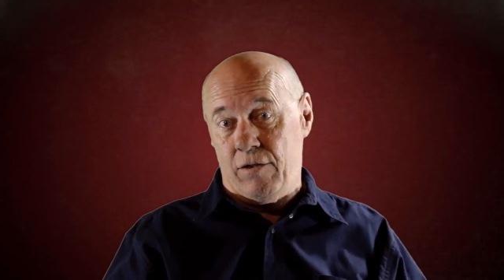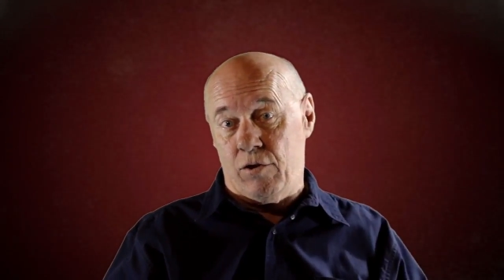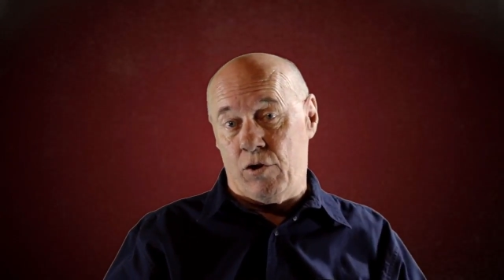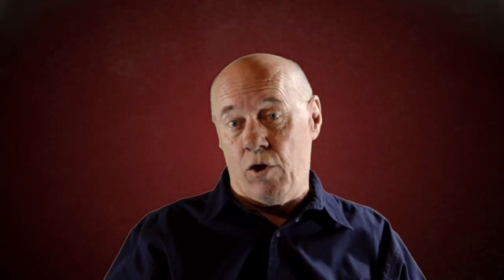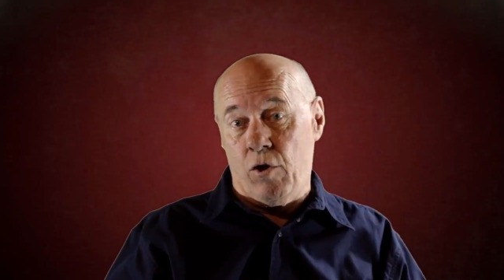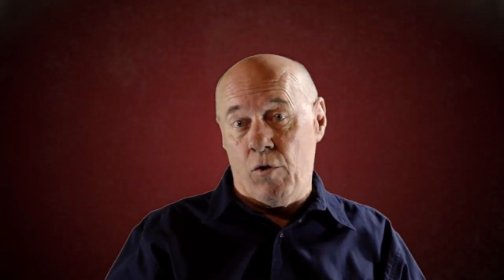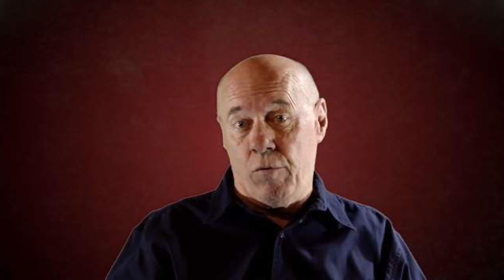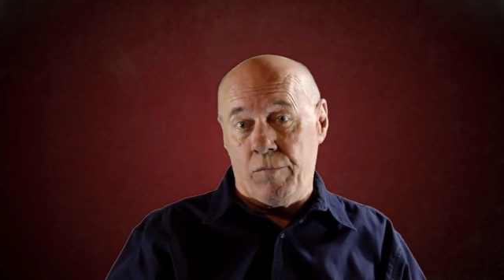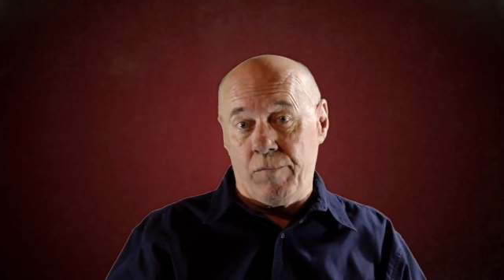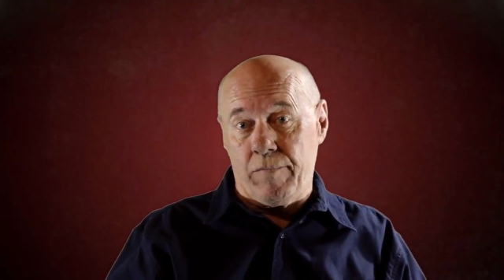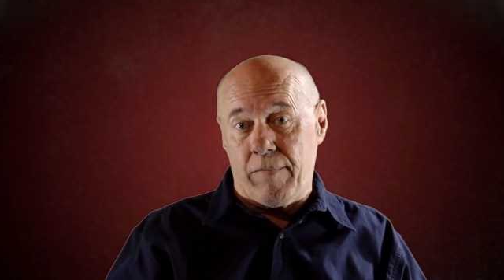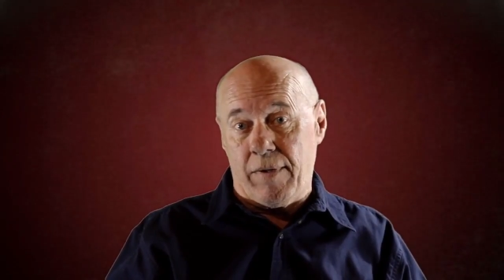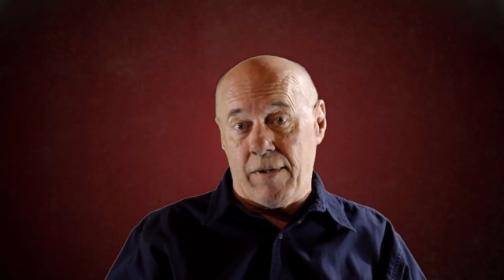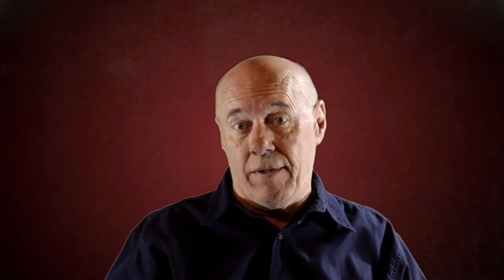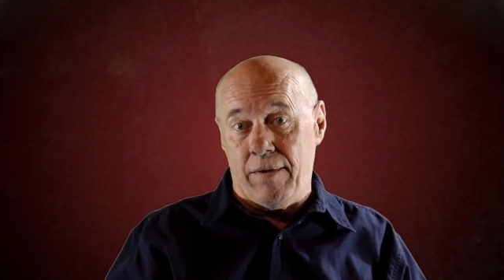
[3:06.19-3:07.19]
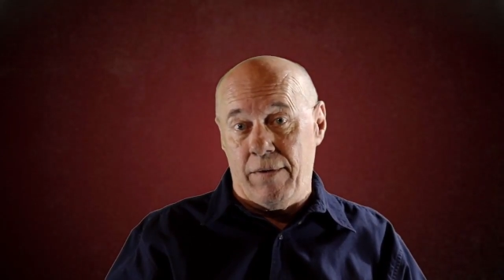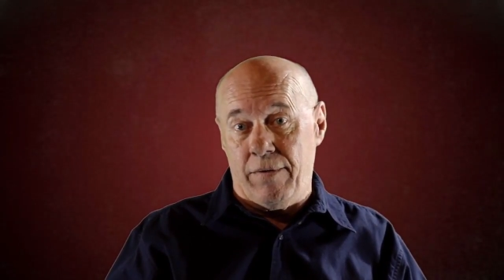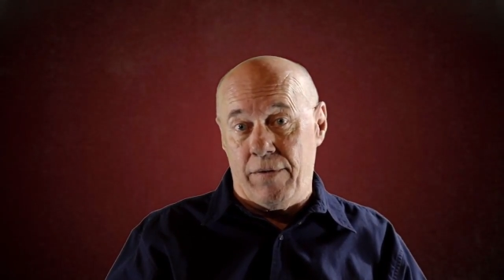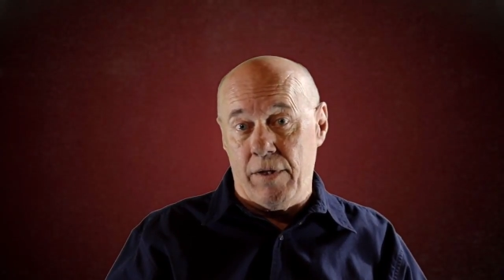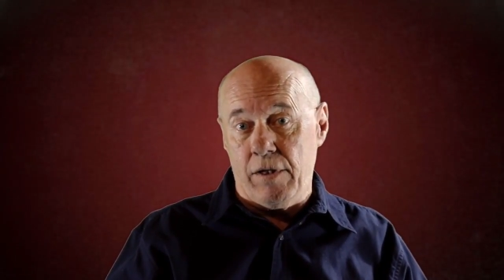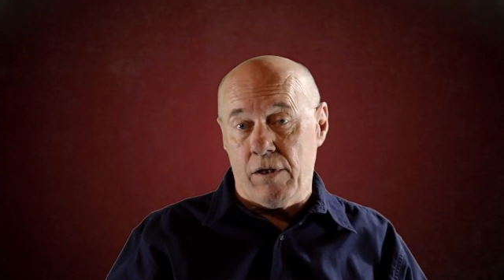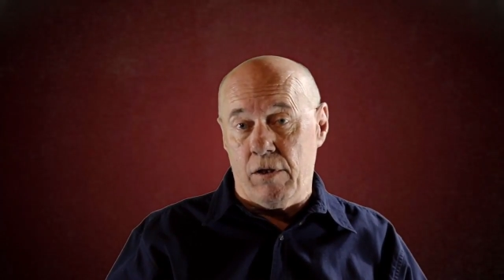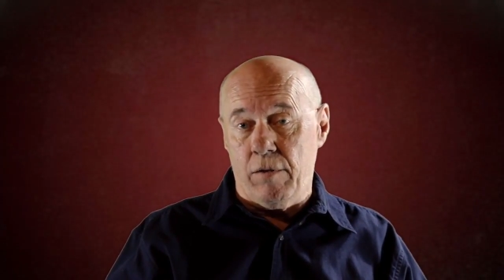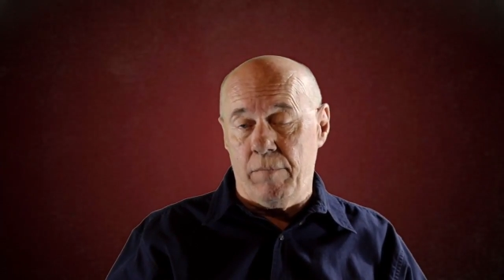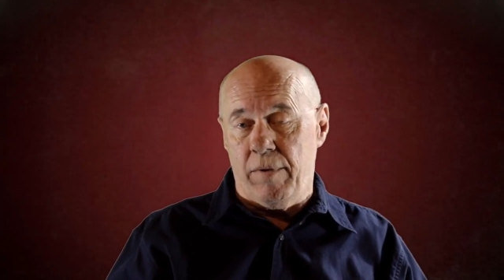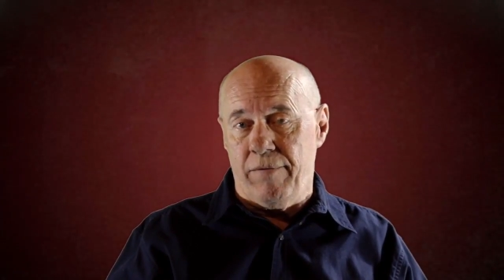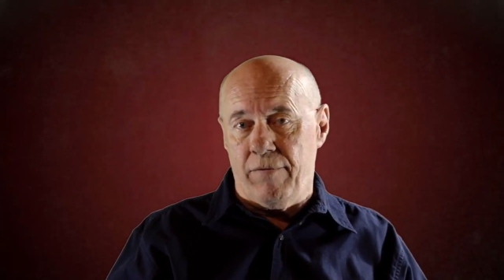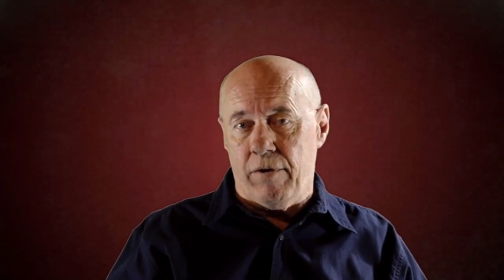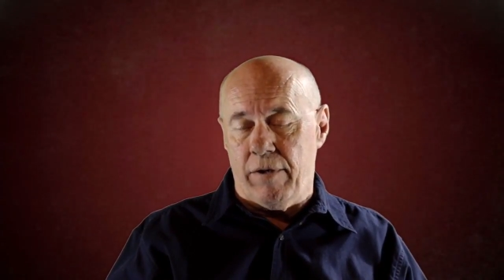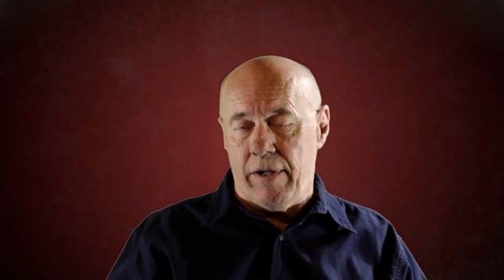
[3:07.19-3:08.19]
So this could
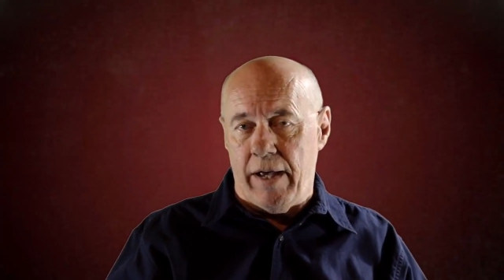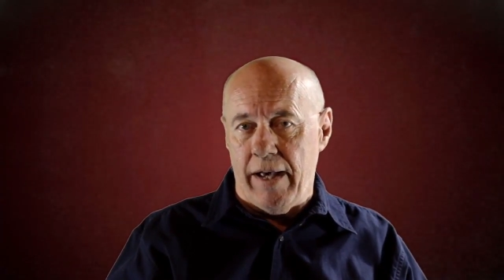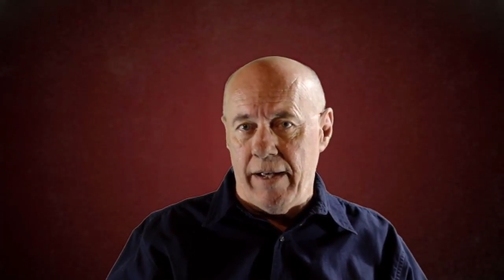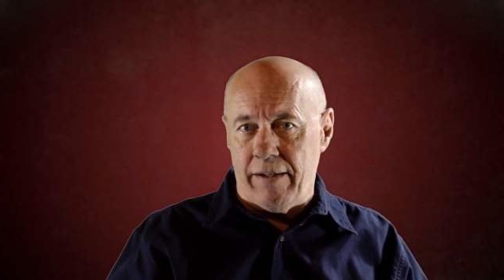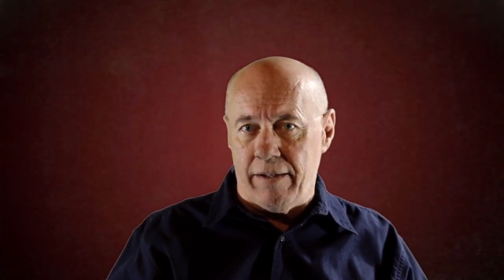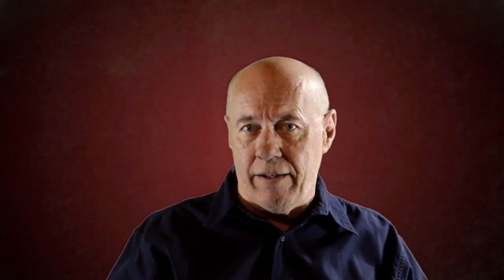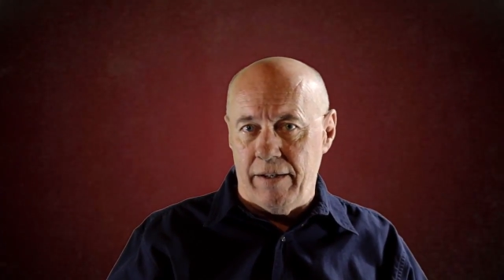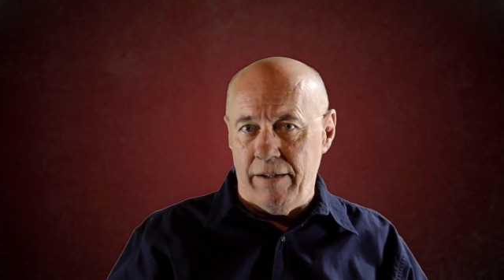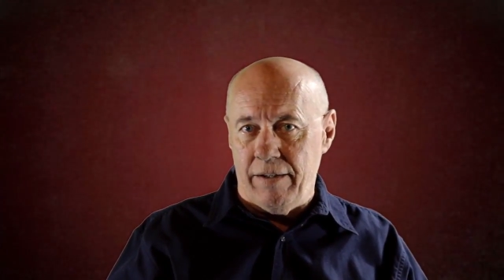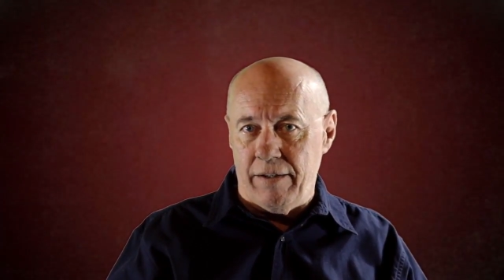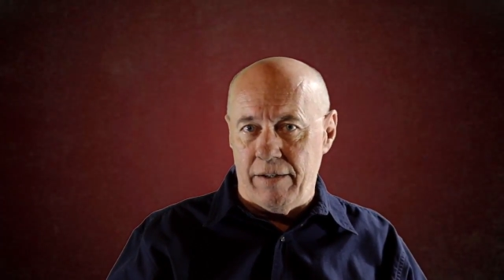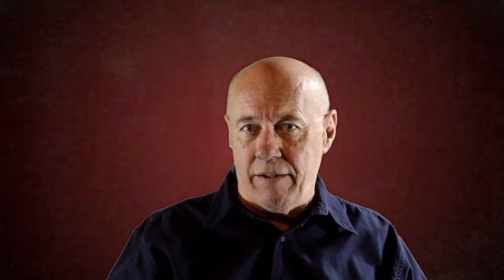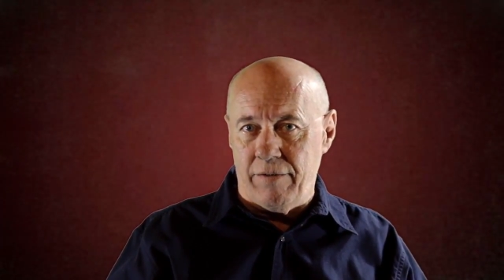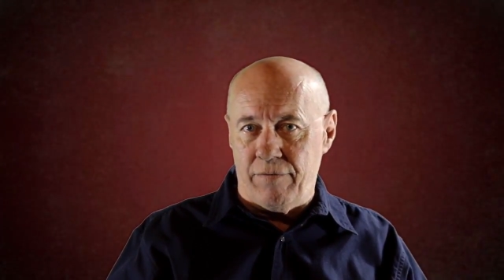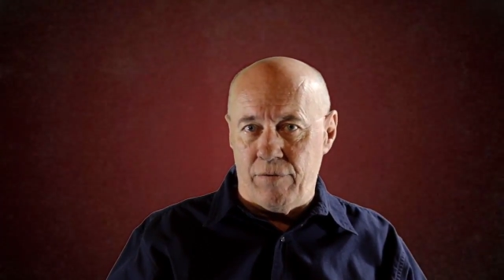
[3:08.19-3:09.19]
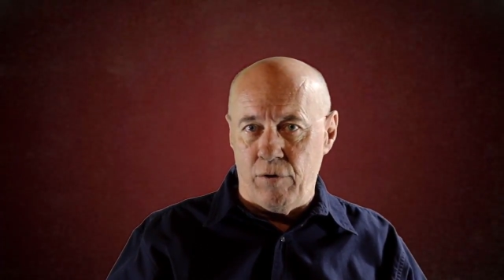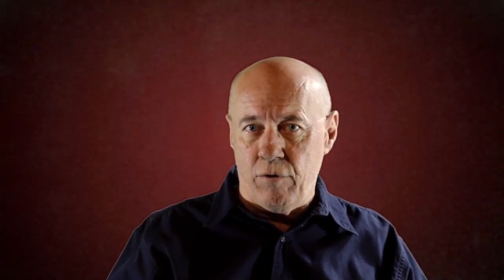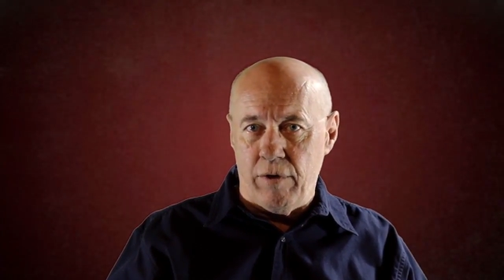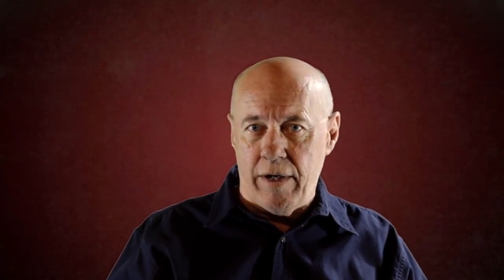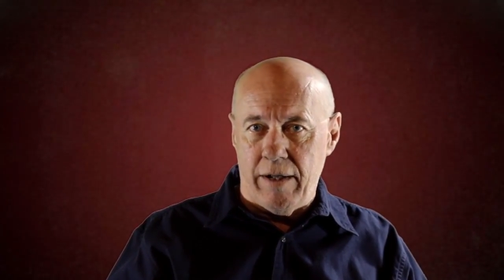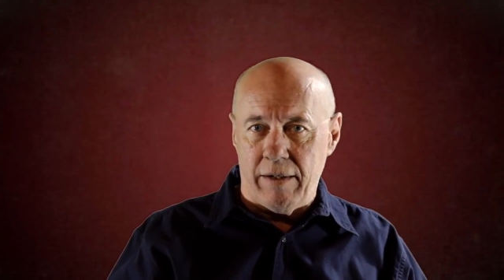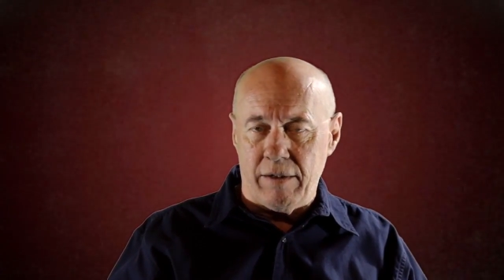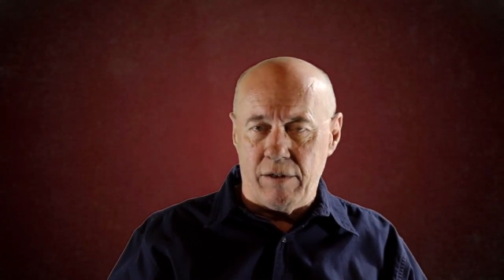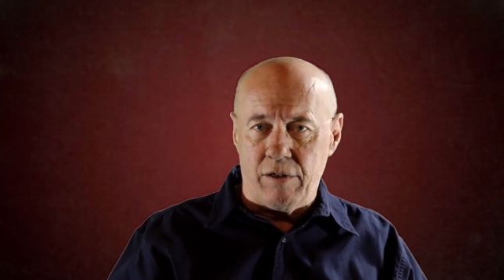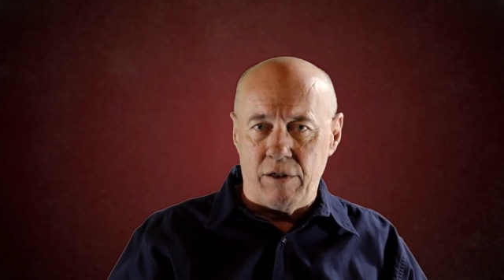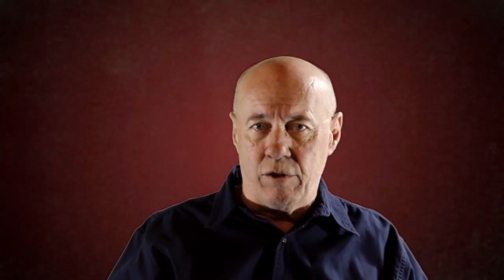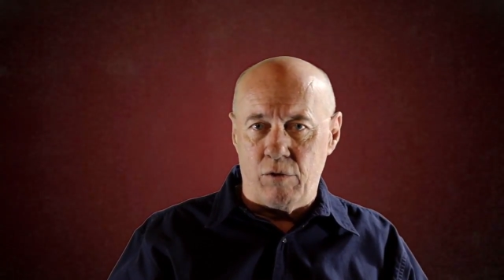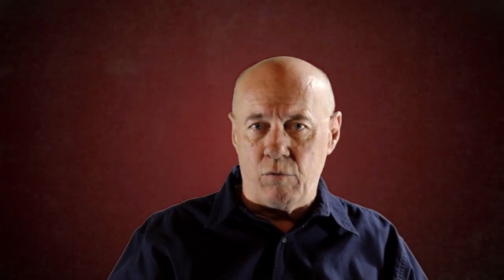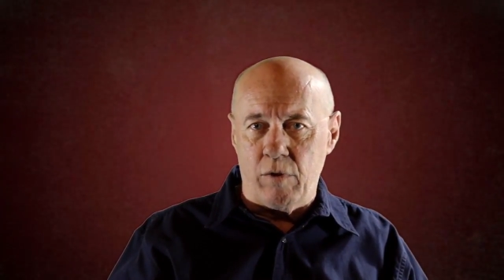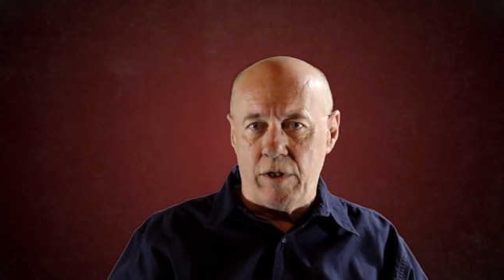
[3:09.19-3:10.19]
be very handy if you had a
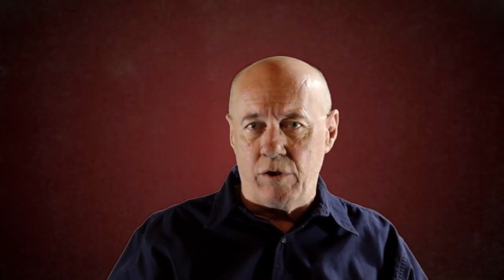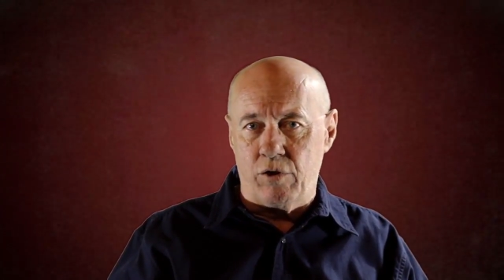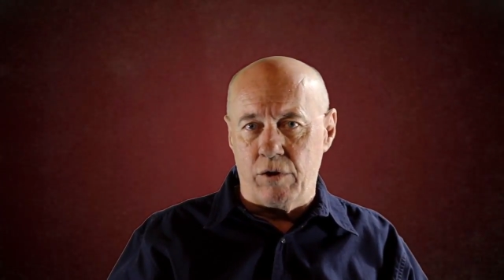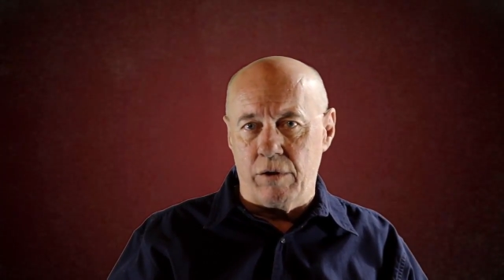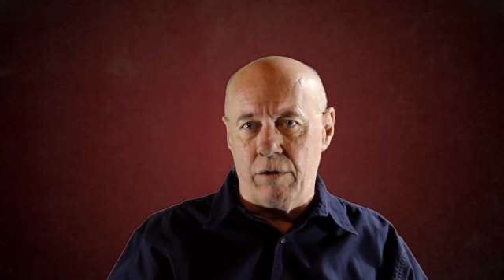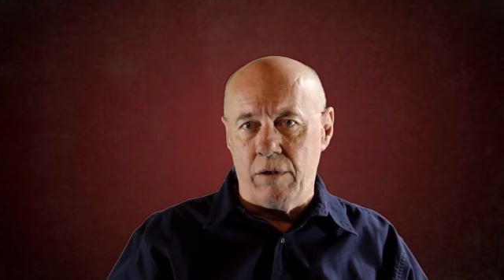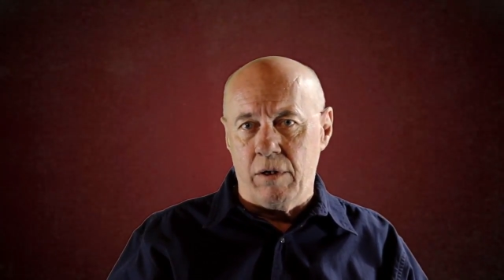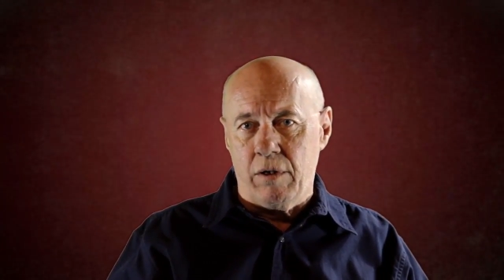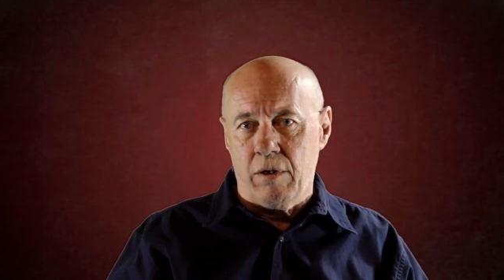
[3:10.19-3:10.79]
situation